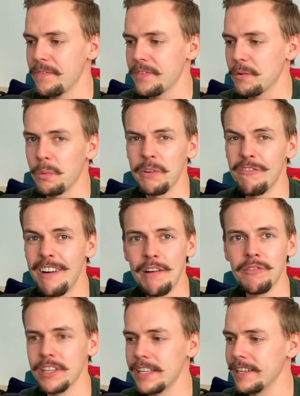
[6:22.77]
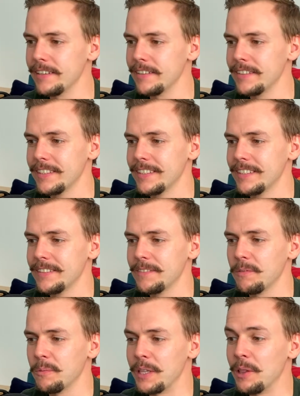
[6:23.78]
We revel in it.
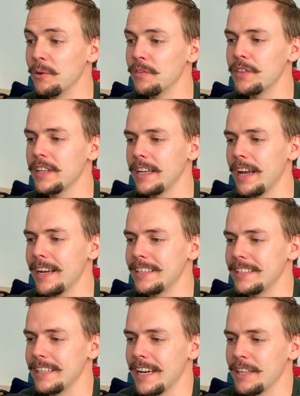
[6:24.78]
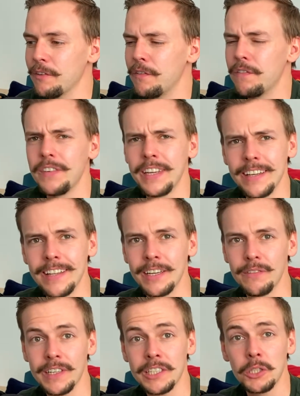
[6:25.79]
We love the idea and the feeling
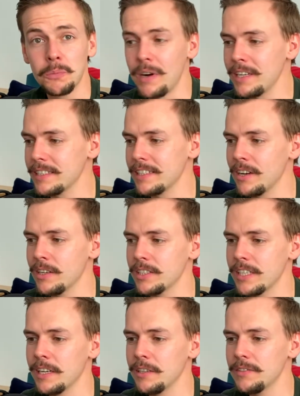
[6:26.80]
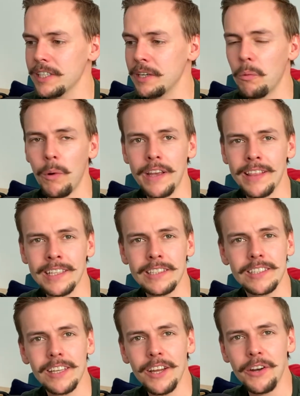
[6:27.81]
of expressing ourselves in a way that's